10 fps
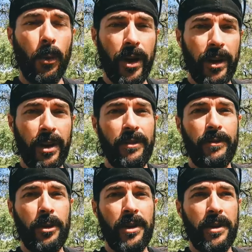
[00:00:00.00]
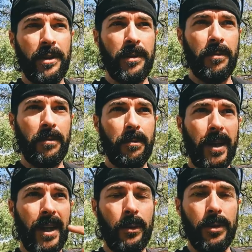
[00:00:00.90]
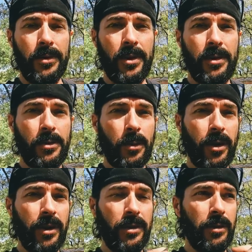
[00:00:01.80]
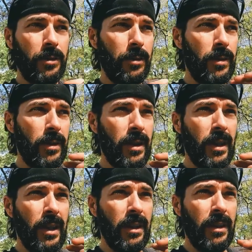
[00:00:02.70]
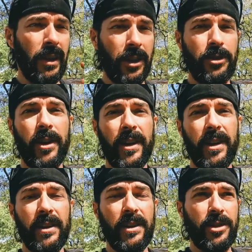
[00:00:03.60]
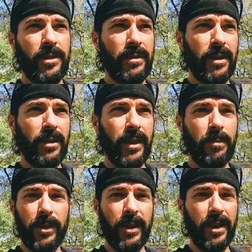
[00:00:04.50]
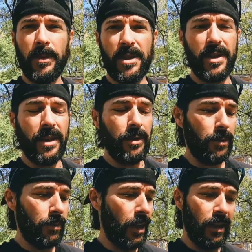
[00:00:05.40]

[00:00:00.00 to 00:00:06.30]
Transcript: but we're going to convert it backwards. So we're going to do electronic ignition, you know, probably MSD or